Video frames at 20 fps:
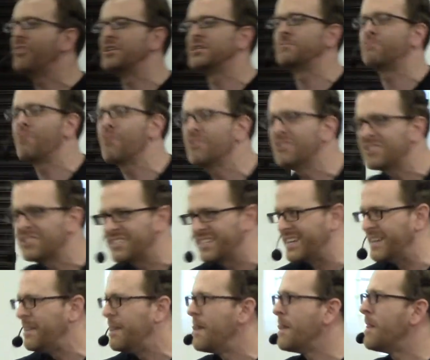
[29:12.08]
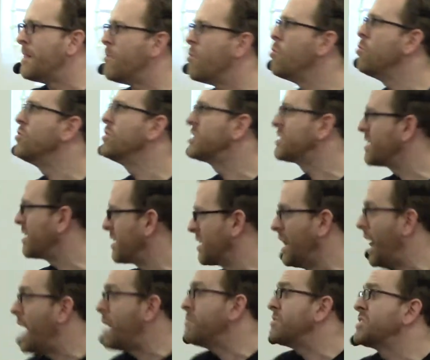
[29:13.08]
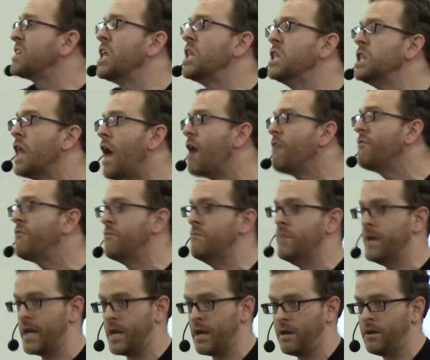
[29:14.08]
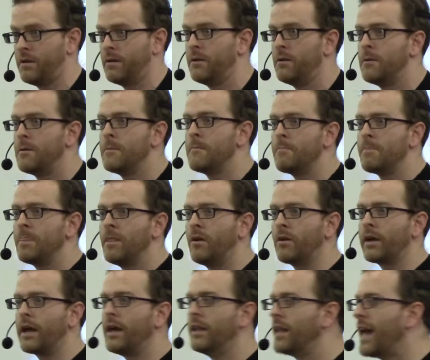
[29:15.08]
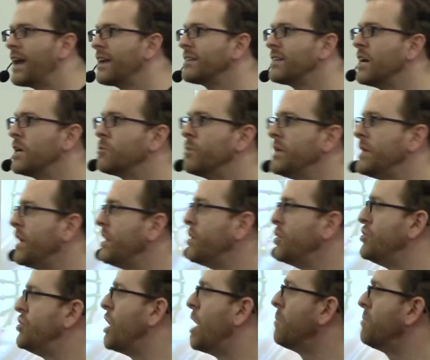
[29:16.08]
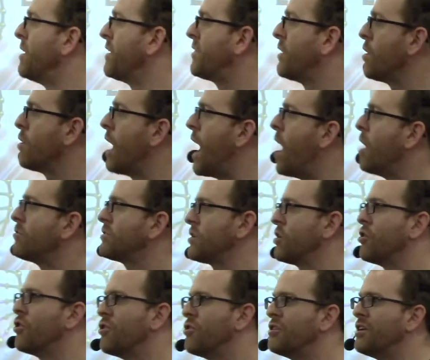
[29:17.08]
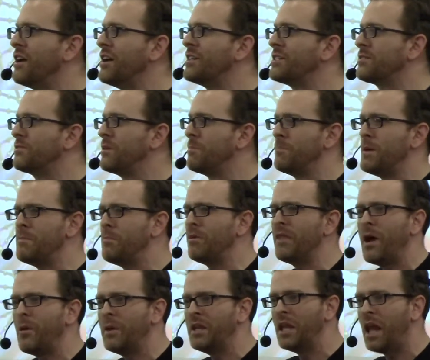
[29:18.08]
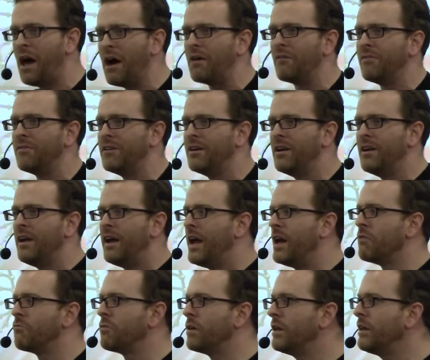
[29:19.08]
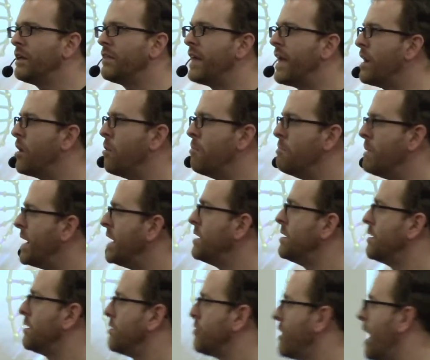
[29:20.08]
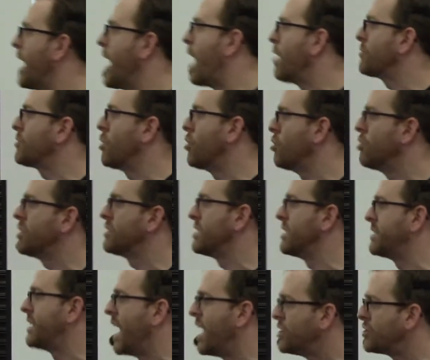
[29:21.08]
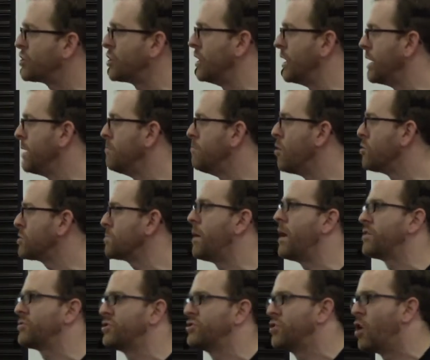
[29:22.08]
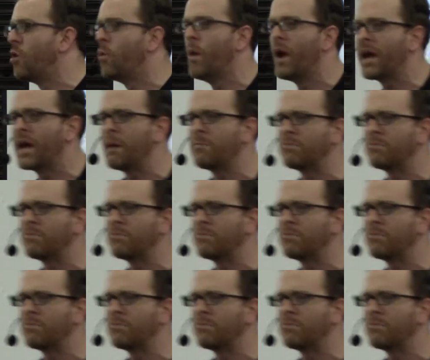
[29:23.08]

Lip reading: this person who claims to love me? Okay, a lot of times we tend to jump that they're out to hurt us, the people that we love. And really, they're not out to hurt us intentionally. Most spouses don't wake